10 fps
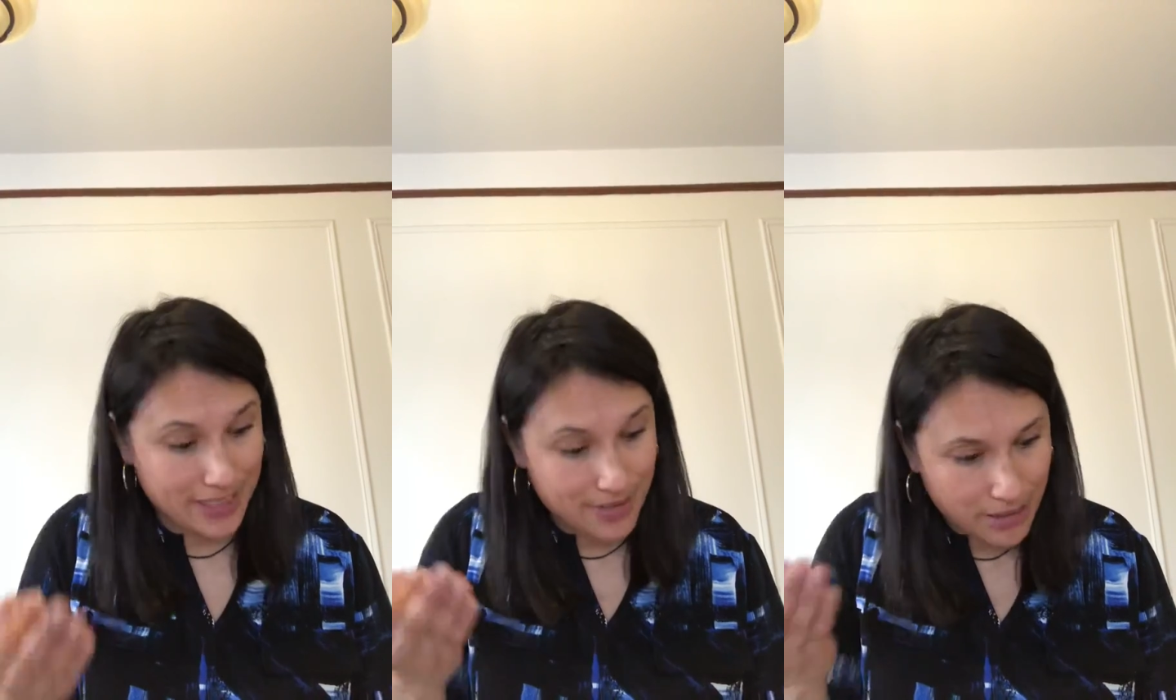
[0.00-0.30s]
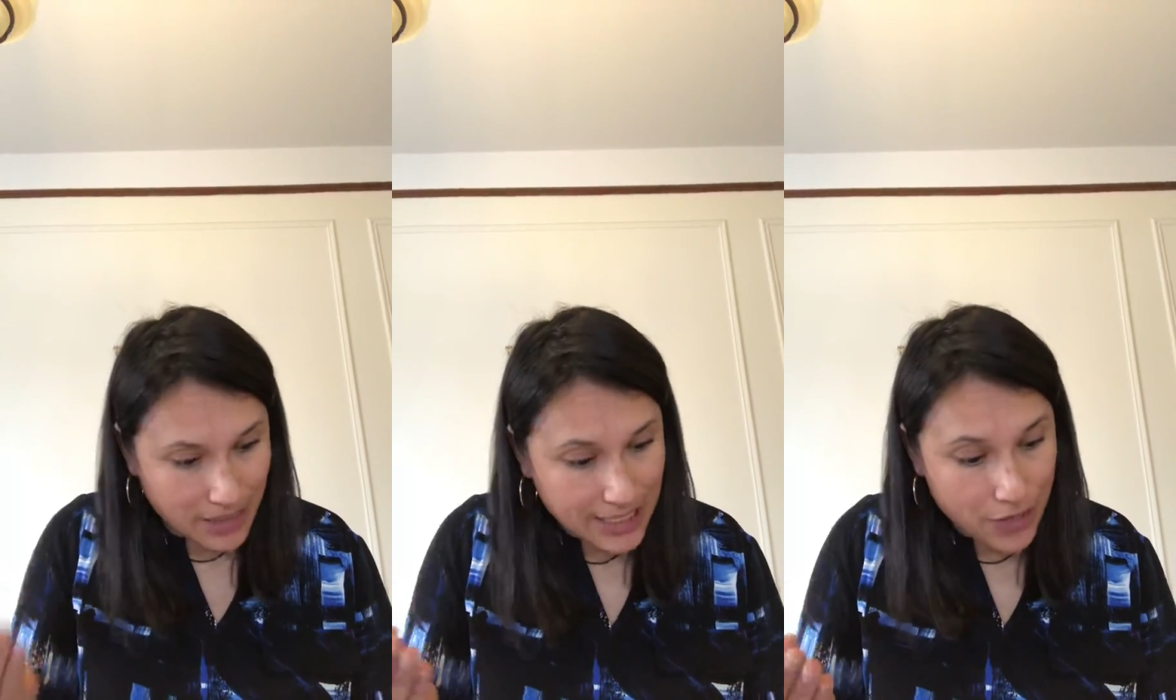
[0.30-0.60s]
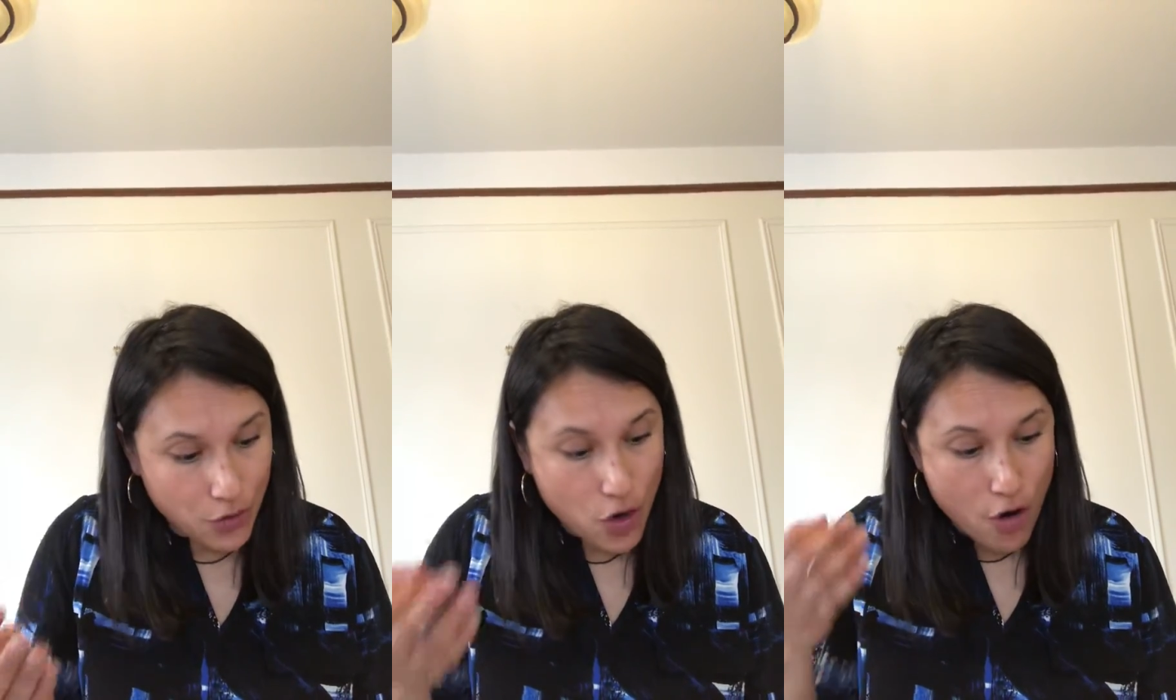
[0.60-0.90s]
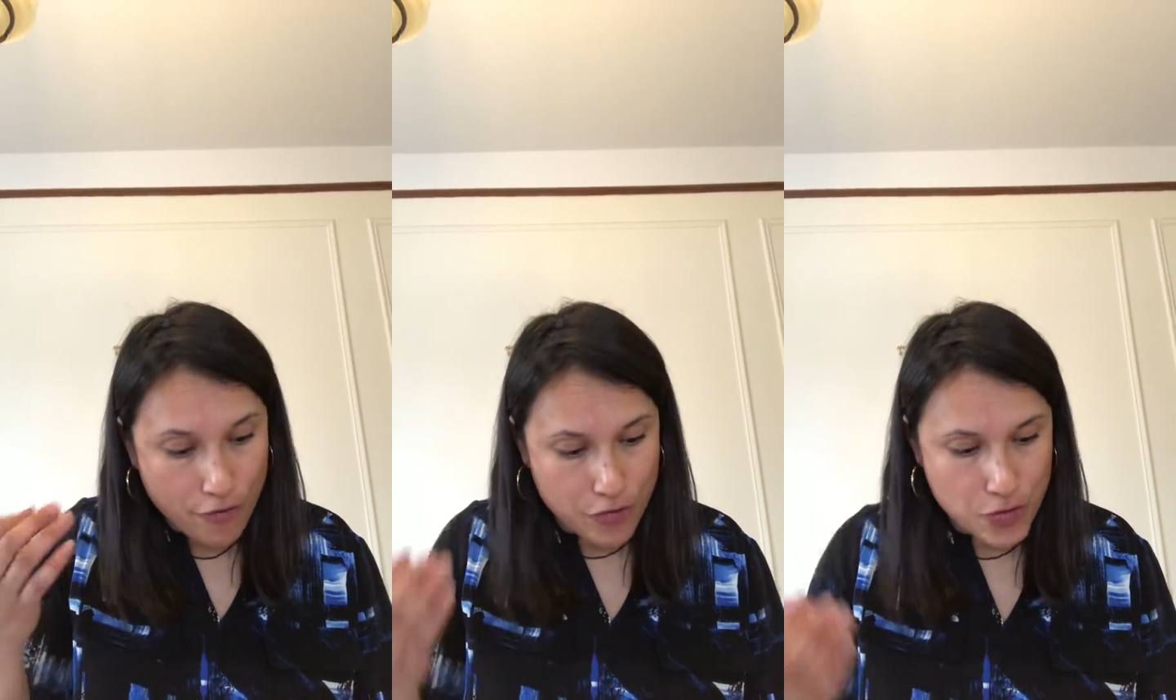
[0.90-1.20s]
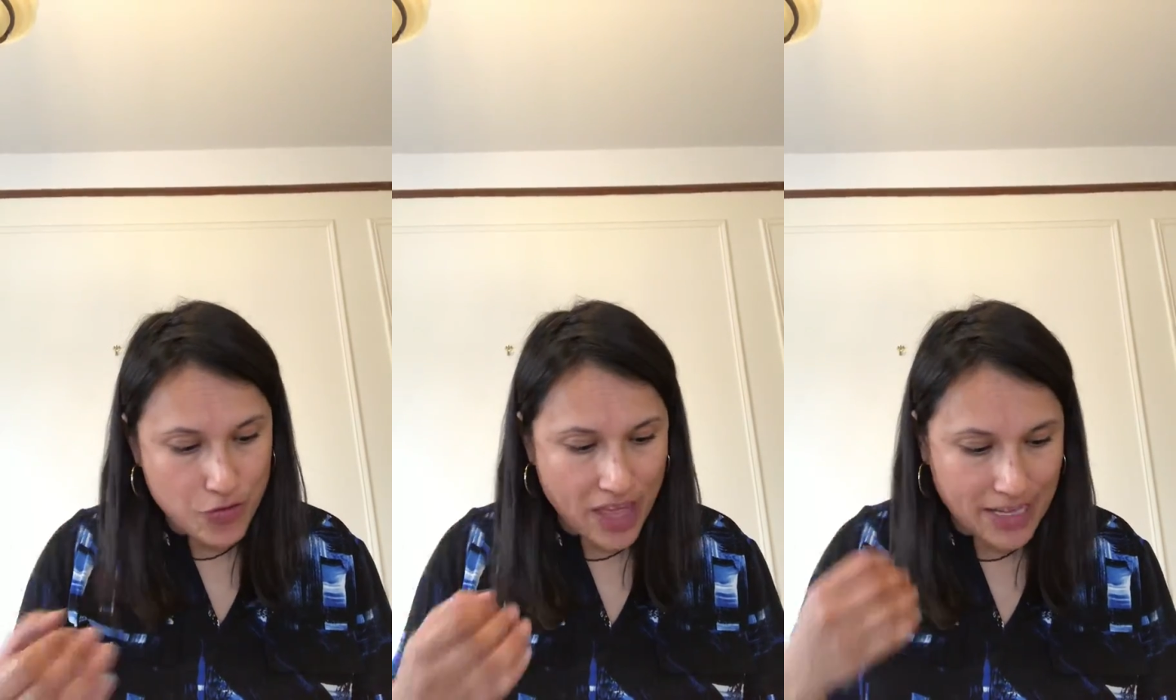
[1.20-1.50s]
It is clear
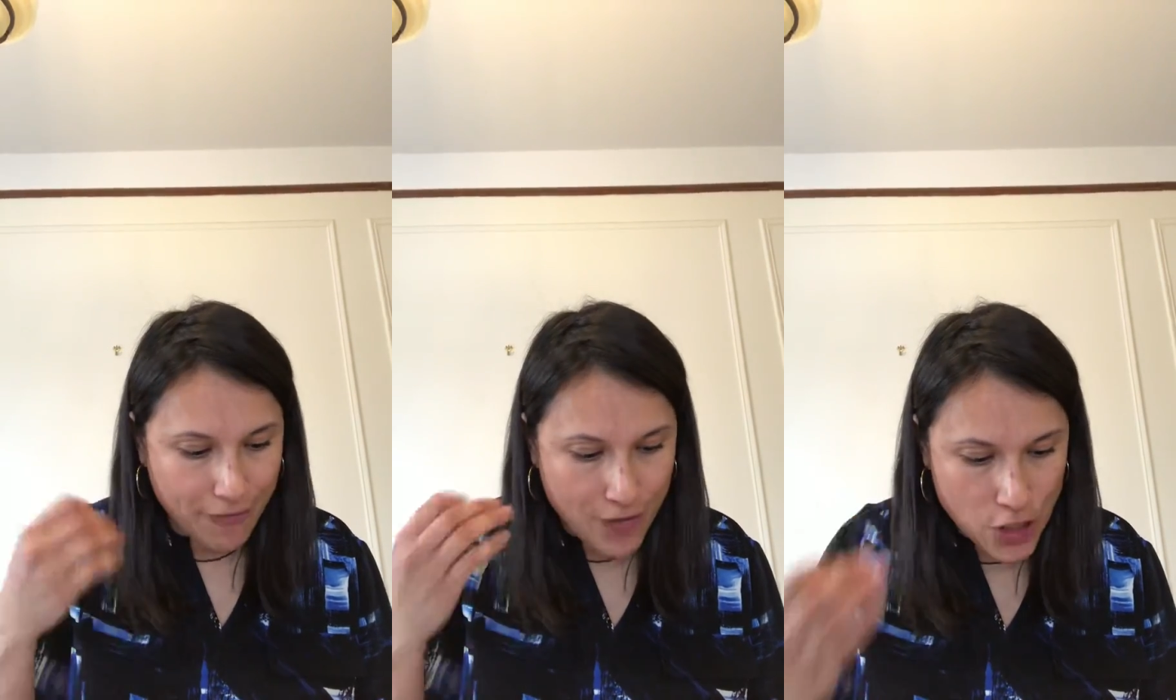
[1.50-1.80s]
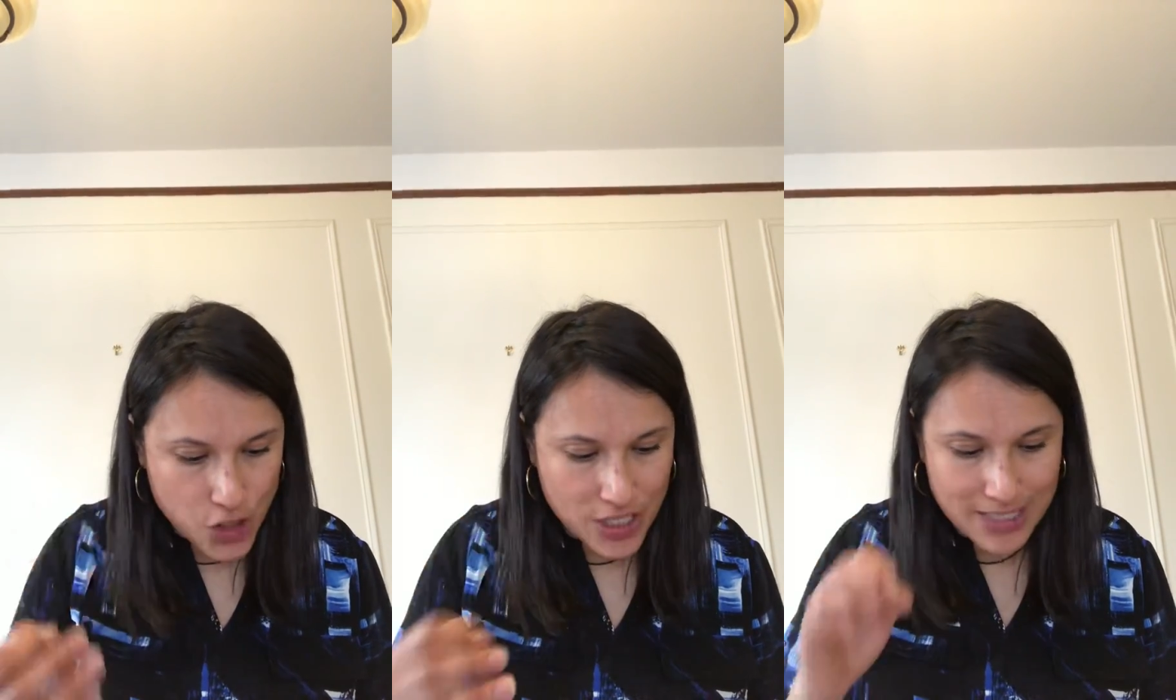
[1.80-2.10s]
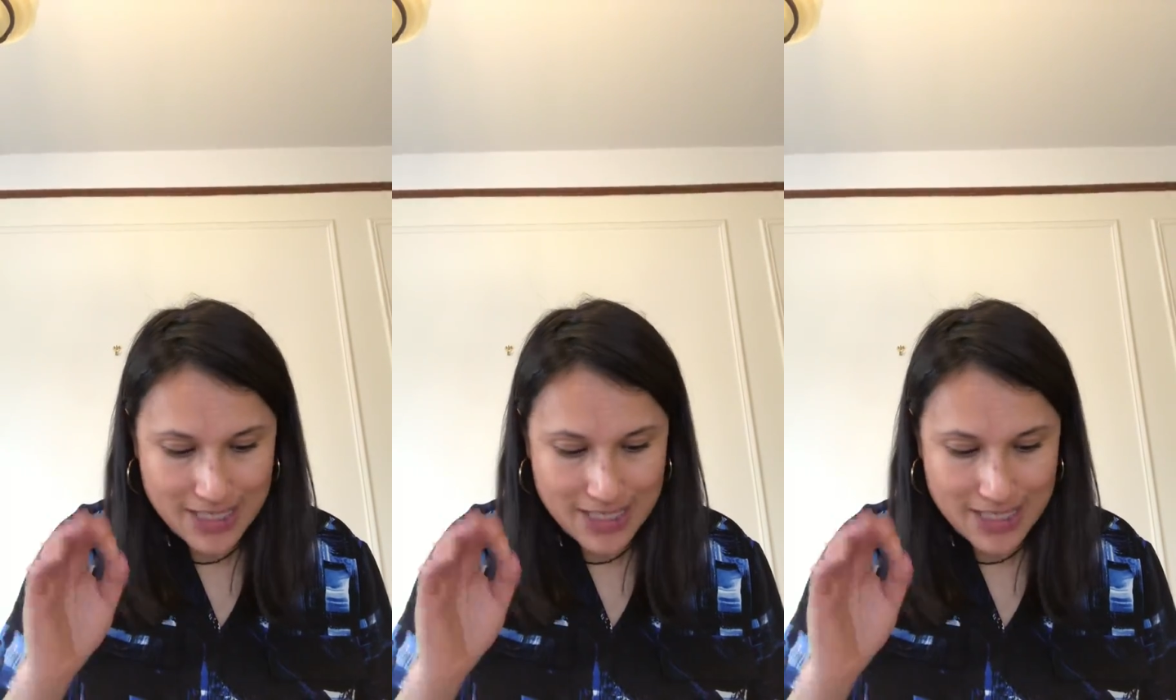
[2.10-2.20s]
further that it functions